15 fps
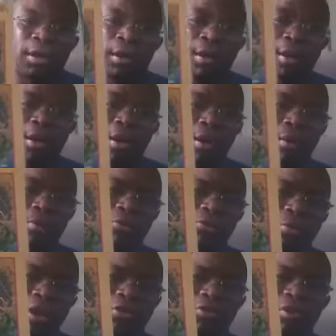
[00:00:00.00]
um,
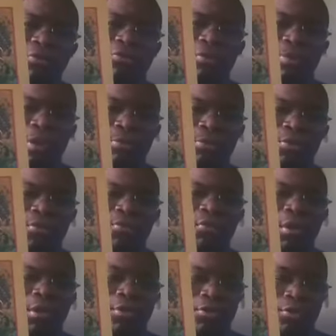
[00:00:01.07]
especially for people who
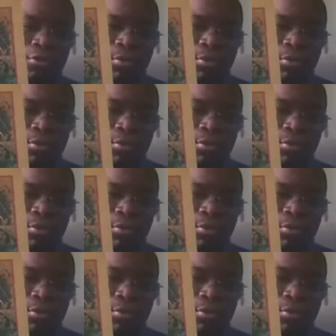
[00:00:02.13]
want to do some